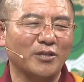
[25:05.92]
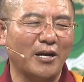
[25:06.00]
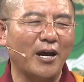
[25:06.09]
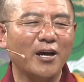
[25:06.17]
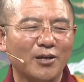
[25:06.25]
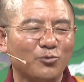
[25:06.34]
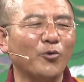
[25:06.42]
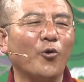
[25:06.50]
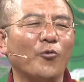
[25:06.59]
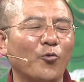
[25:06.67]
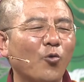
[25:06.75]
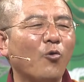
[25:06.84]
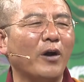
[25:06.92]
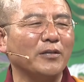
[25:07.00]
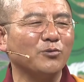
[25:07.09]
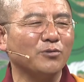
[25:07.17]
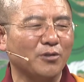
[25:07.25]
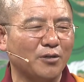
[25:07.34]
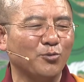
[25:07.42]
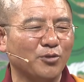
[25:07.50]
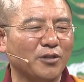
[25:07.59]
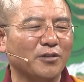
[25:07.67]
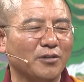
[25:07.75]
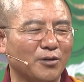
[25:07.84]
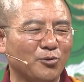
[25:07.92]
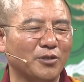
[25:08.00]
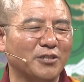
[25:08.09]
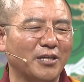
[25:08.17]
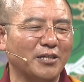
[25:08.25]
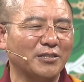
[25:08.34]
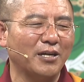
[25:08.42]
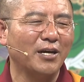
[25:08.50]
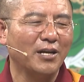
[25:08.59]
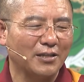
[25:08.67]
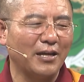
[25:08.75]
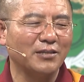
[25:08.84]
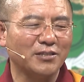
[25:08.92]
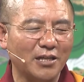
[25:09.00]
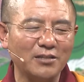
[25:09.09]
Similarly, when nothing bad or difficult happens,